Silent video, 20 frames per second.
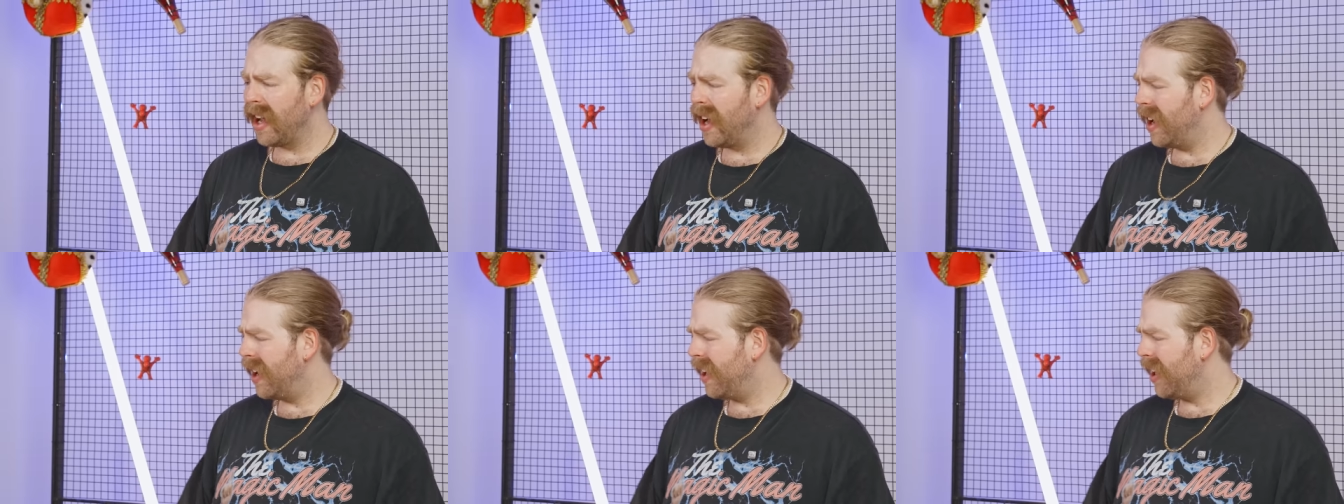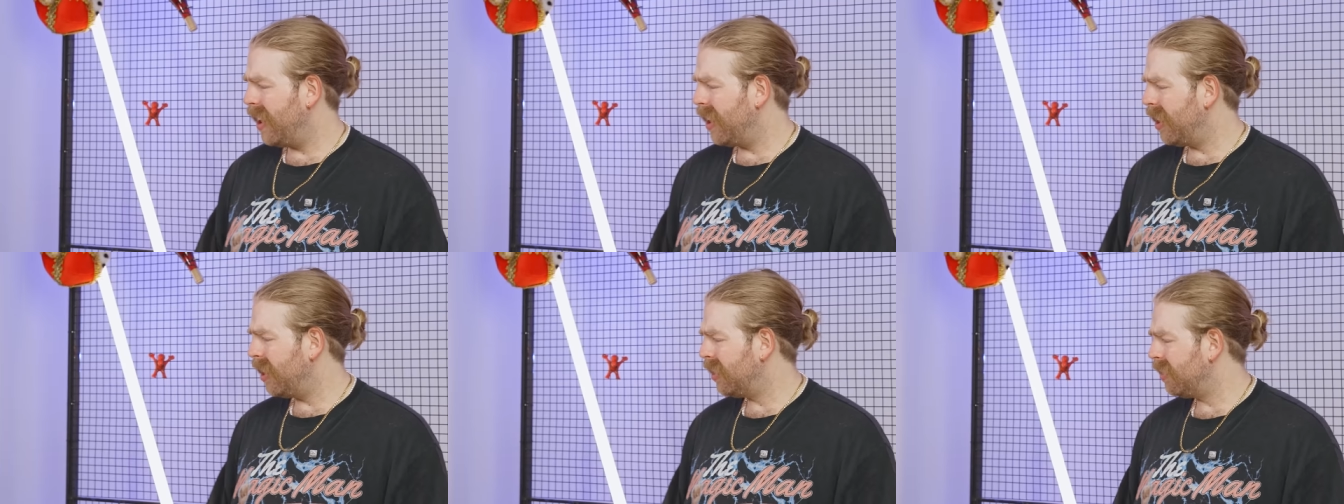
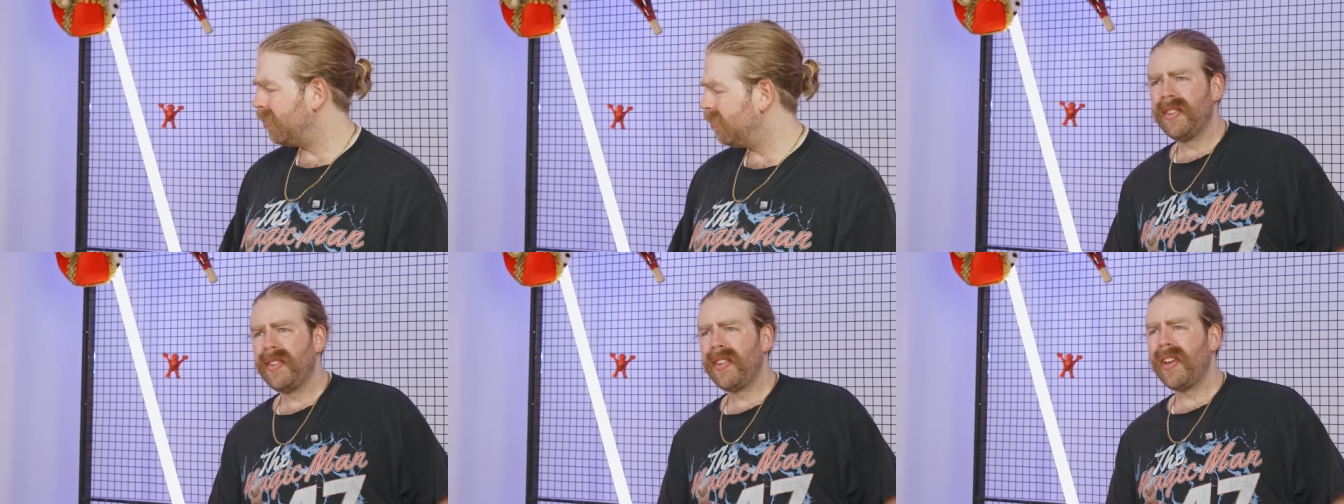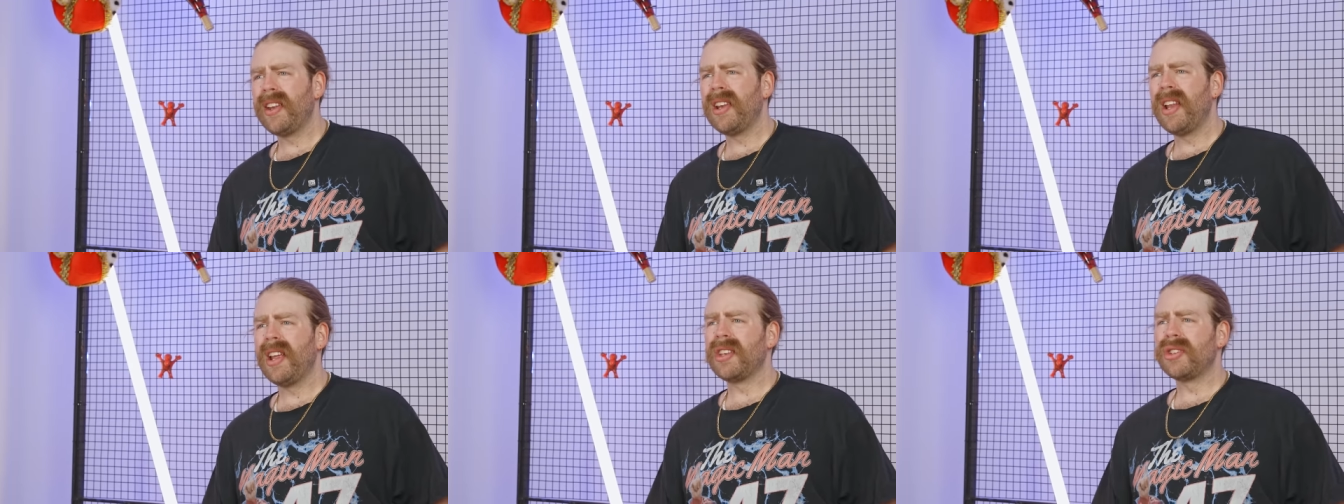you
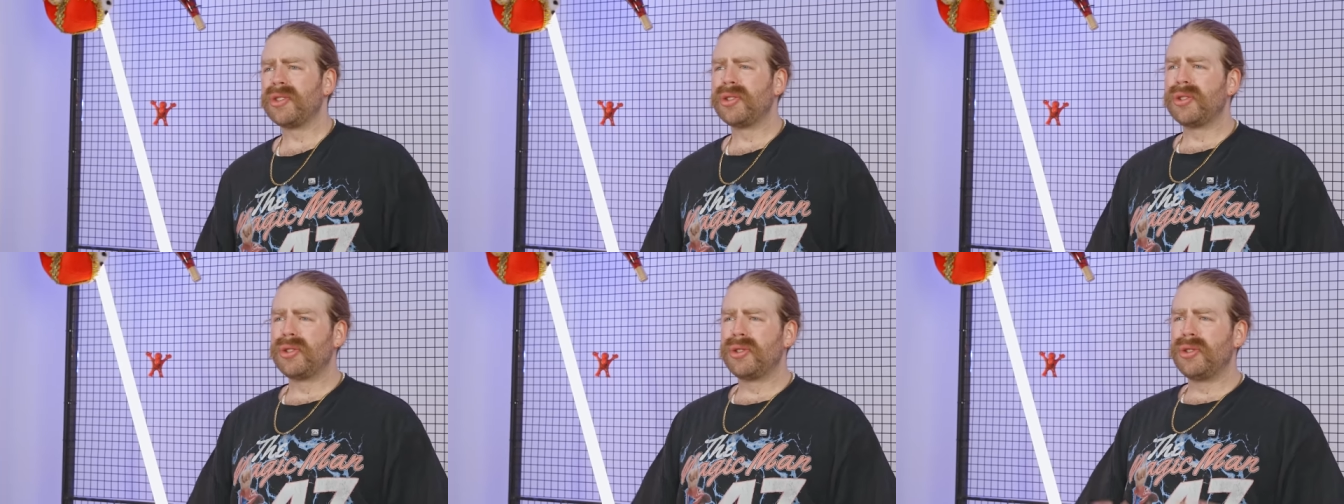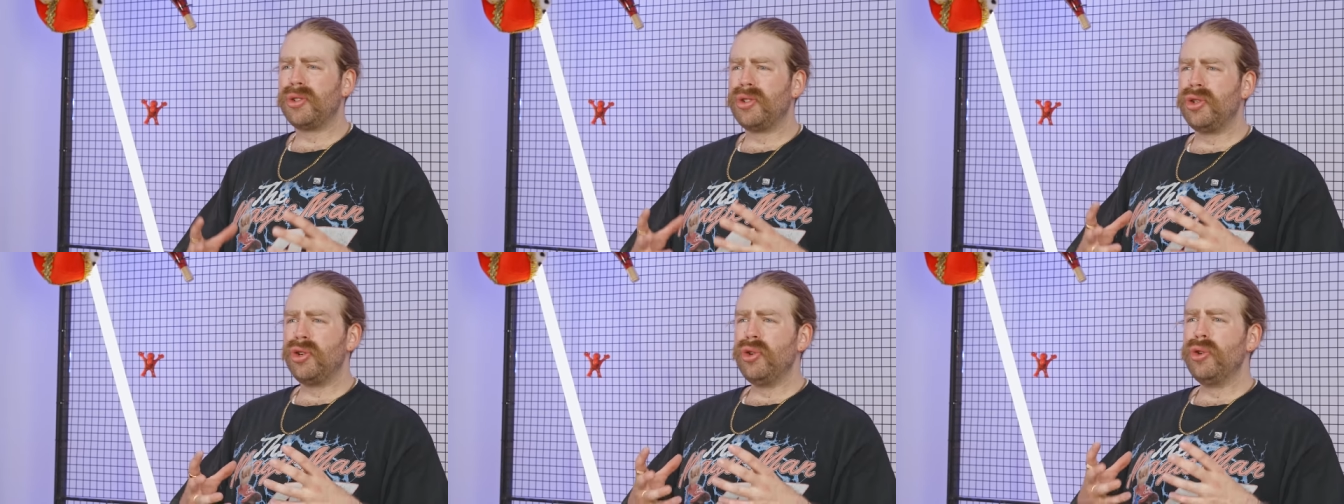had like
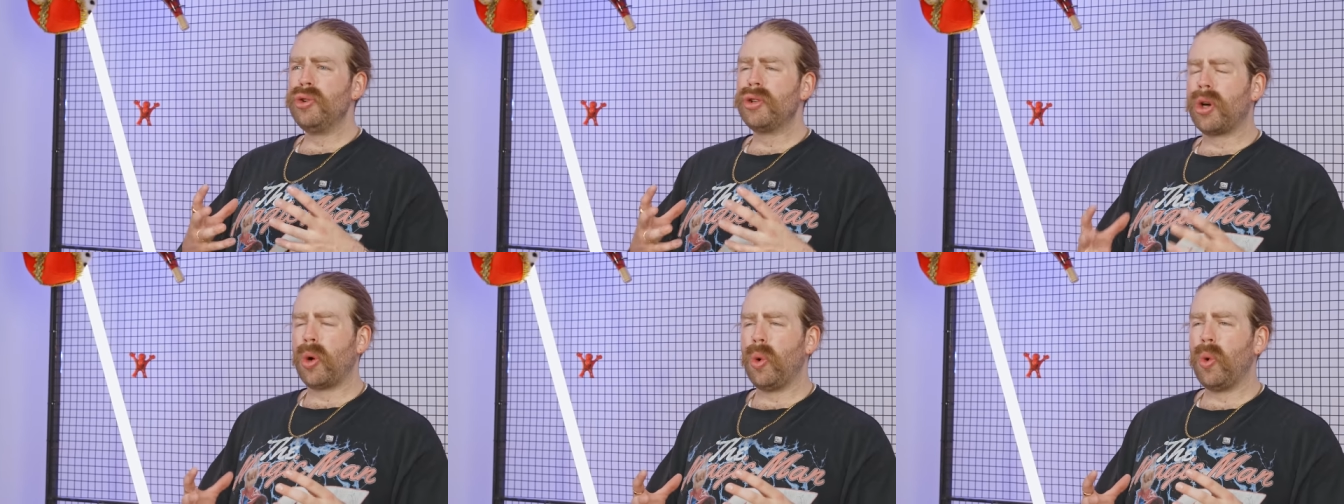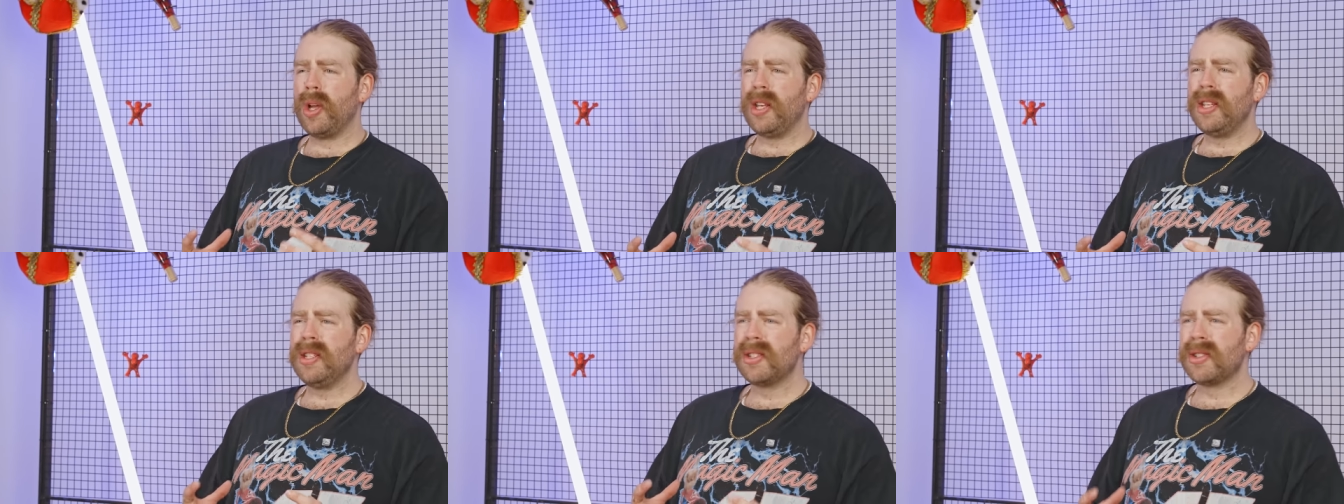stewed
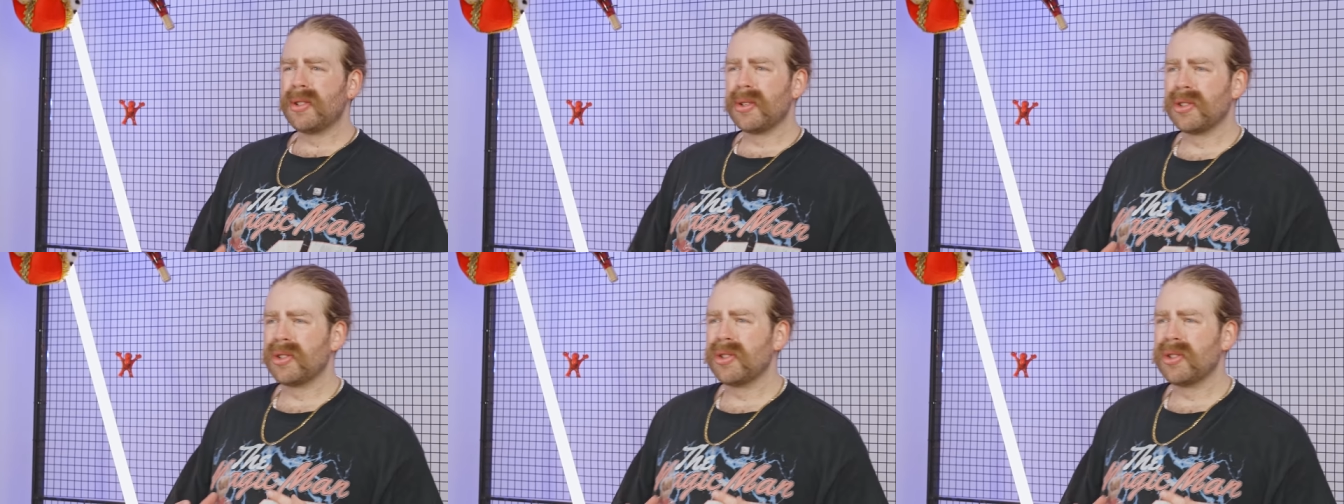quince or